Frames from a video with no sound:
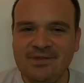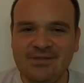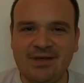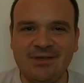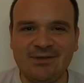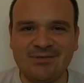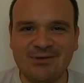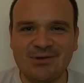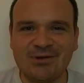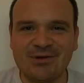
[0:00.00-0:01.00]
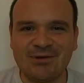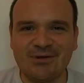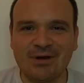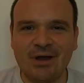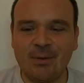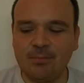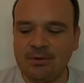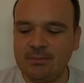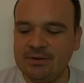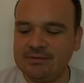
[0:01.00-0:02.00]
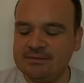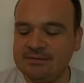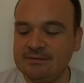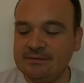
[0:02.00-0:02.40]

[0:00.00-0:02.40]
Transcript: Thank you for your compliment.